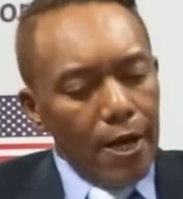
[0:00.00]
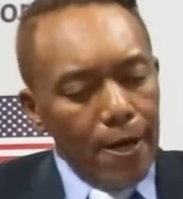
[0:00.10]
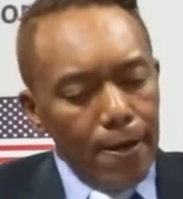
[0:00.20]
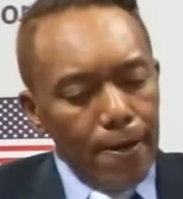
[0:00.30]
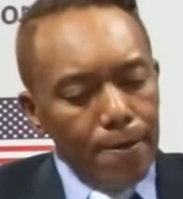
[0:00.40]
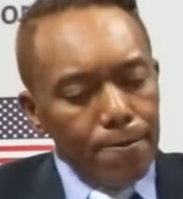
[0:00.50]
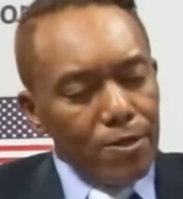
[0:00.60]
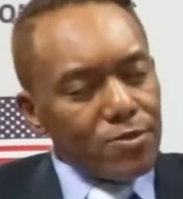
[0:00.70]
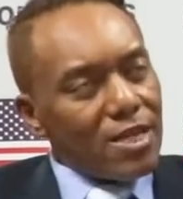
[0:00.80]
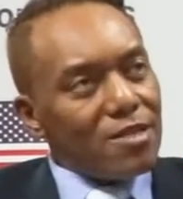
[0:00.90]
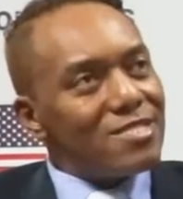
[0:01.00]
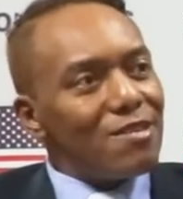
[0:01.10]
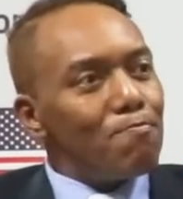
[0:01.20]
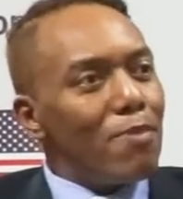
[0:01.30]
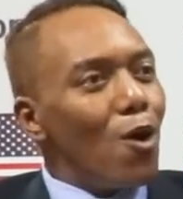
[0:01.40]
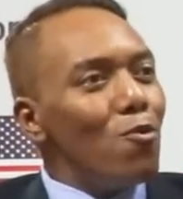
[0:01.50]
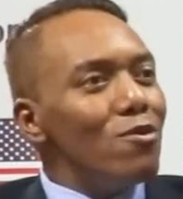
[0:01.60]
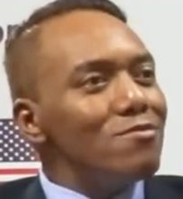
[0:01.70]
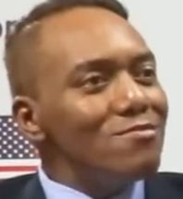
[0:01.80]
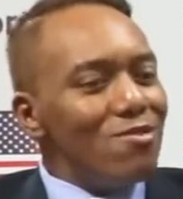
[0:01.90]

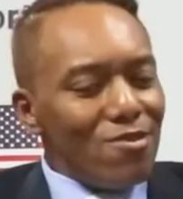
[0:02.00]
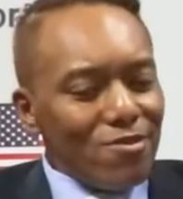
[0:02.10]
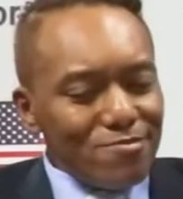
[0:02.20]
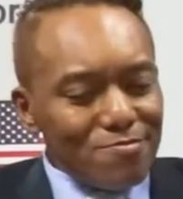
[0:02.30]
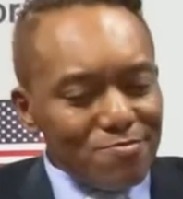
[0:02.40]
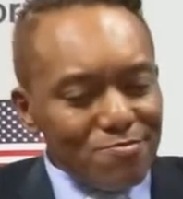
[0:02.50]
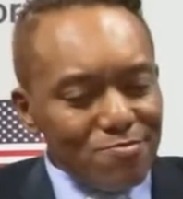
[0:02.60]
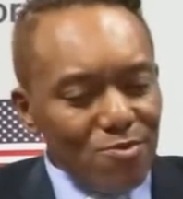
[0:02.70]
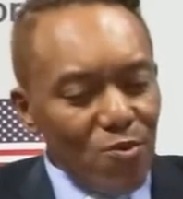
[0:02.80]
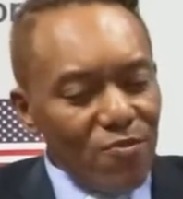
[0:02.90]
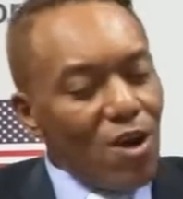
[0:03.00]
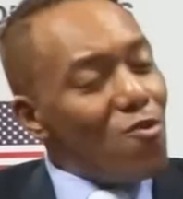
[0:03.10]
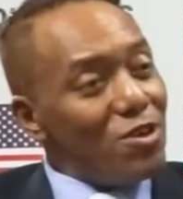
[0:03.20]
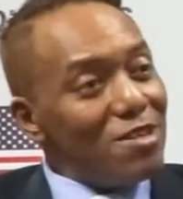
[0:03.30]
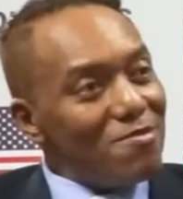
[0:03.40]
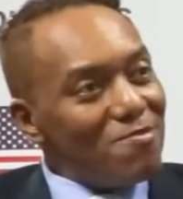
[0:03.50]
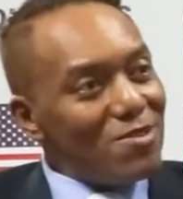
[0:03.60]
power rivalry